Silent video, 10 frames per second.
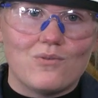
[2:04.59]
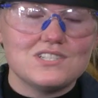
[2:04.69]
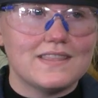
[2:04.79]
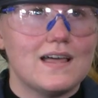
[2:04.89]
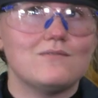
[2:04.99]
which
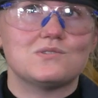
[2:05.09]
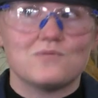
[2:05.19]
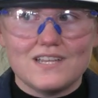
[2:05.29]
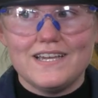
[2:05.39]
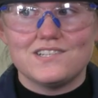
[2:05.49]
I thought was
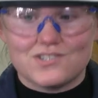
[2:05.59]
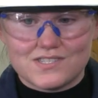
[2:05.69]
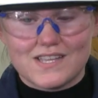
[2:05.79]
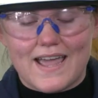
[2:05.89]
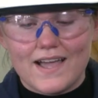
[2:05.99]
really
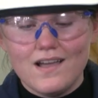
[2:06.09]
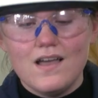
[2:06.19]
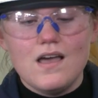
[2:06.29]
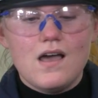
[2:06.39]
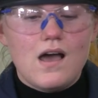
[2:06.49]
interesting.
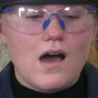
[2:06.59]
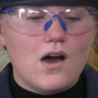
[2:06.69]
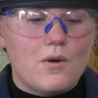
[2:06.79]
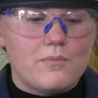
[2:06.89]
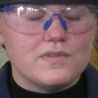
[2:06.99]

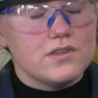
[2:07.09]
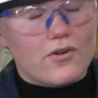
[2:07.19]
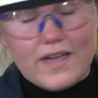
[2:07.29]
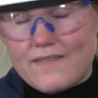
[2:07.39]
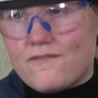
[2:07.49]
Um, you
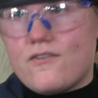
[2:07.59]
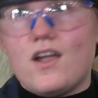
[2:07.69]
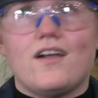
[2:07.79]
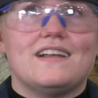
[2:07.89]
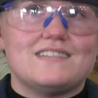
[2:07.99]
know, again,
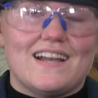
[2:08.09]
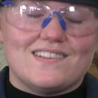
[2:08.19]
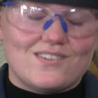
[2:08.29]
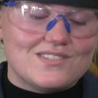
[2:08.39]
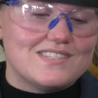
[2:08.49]
very
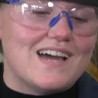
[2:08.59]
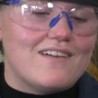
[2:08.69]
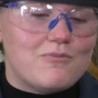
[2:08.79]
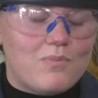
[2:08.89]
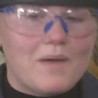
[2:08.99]
technical
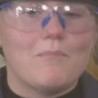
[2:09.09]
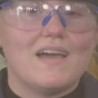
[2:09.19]
stuff, but